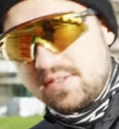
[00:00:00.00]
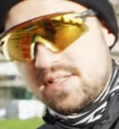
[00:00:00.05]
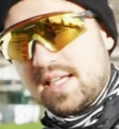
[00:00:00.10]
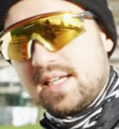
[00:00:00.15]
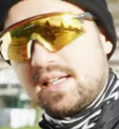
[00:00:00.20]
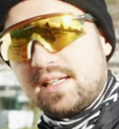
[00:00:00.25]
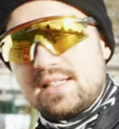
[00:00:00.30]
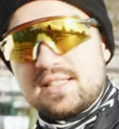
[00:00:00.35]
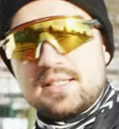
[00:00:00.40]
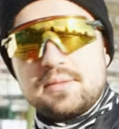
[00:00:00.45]

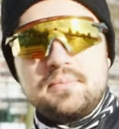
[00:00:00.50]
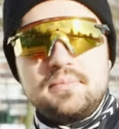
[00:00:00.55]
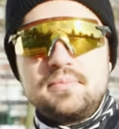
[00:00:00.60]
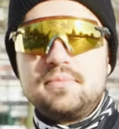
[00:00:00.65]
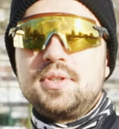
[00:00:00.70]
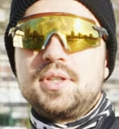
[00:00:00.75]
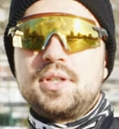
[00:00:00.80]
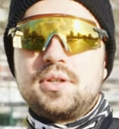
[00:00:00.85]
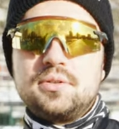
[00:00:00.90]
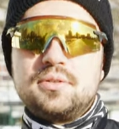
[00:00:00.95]
take
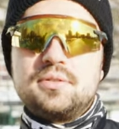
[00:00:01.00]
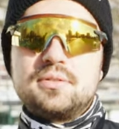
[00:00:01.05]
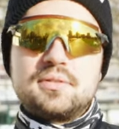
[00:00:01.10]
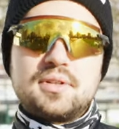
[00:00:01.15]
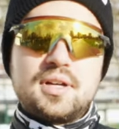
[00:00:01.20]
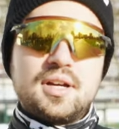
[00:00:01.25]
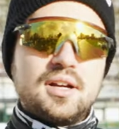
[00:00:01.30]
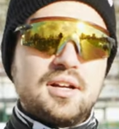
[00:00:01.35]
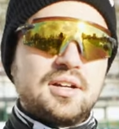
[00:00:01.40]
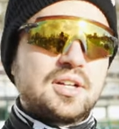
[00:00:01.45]
some, you know,
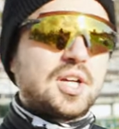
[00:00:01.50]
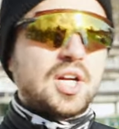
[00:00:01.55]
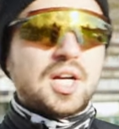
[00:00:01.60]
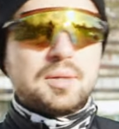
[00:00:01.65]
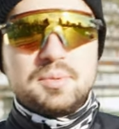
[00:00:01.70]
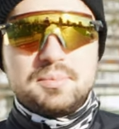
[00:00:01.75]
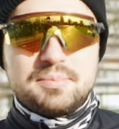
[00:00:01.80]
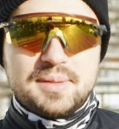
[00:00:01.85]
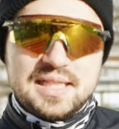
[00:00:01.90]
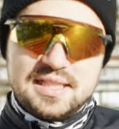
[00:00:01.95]

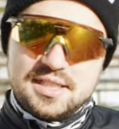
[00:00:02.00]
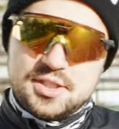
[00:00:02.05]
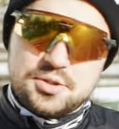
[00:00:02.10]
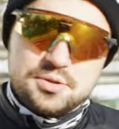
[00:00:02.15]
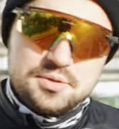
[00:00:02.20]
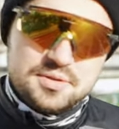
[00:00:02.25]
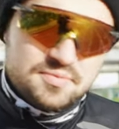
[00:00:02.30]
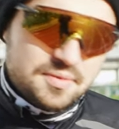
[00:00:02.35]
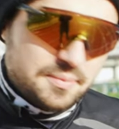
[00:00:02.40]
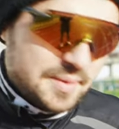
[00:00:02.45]
carbon plated
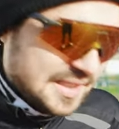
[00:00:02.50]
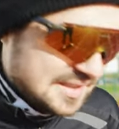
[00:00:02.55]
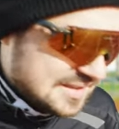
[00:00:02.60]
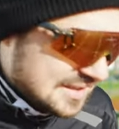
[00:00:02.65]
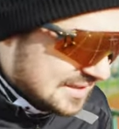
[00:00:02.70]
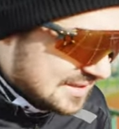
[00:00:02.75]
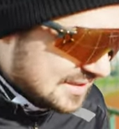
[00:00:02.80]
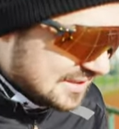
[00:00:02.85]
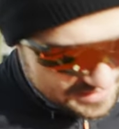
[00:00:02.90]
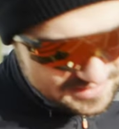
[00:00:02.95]
shoes from
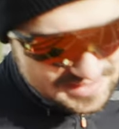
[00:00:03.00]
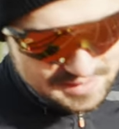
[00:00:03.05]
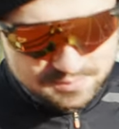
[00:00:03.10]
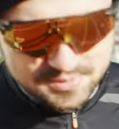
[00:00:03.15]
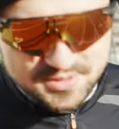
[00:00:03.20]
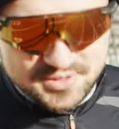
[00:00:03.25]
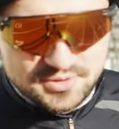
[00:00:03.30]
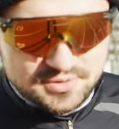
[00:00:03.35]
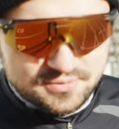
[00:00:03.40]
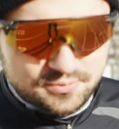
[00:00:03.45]
ASICS. Yeah.
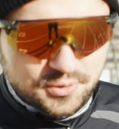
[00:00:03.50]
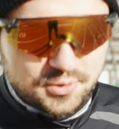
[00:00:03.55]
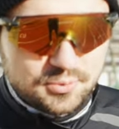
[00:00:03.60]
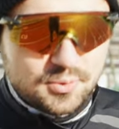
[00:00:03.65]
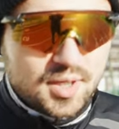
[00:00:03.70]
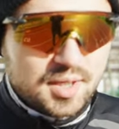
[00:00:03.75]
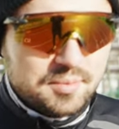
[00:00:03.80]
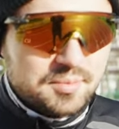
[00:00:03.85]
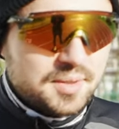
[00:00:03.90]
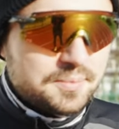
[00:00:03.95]
Nimbus for the
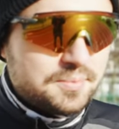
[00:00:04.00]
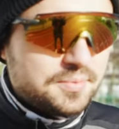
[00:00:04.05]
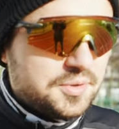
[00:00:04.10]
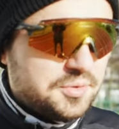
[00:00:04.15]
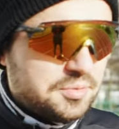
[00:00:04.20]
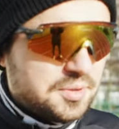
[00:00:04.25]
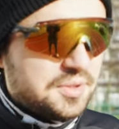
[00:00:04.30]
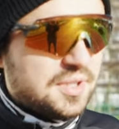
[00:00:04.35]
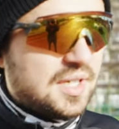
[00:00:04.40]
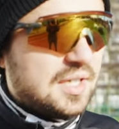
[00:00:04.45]
warm up,
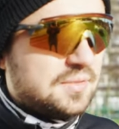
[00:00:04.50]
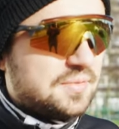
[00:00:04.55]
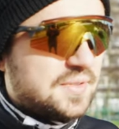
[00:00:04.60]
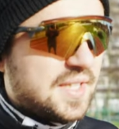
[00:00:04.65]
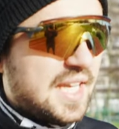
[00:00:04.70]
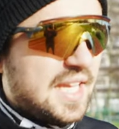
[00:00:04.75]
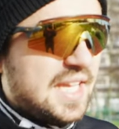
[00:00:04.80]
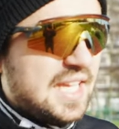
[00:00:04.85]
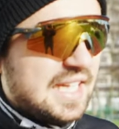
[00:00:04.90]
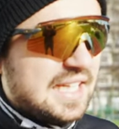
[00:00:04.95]

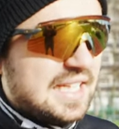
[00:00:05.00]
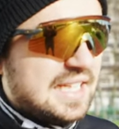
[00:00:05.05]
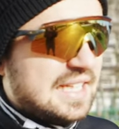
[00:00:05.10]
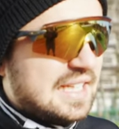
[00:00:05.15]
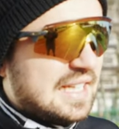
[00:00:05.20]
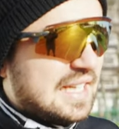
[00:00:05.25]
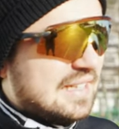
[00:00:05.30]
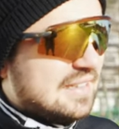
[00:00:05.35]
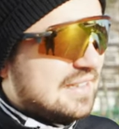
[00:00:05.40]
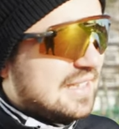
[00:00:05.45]
2.5K,
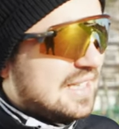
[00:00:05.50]
and